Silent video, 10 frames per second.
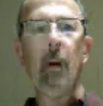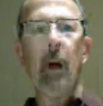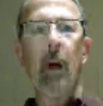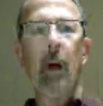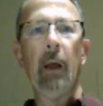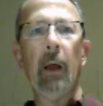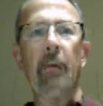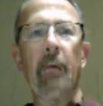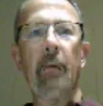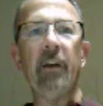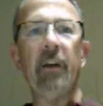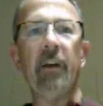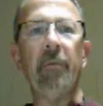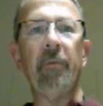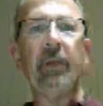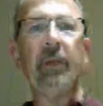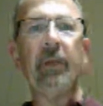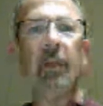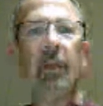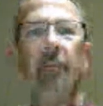highlight the
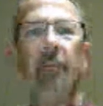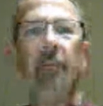information.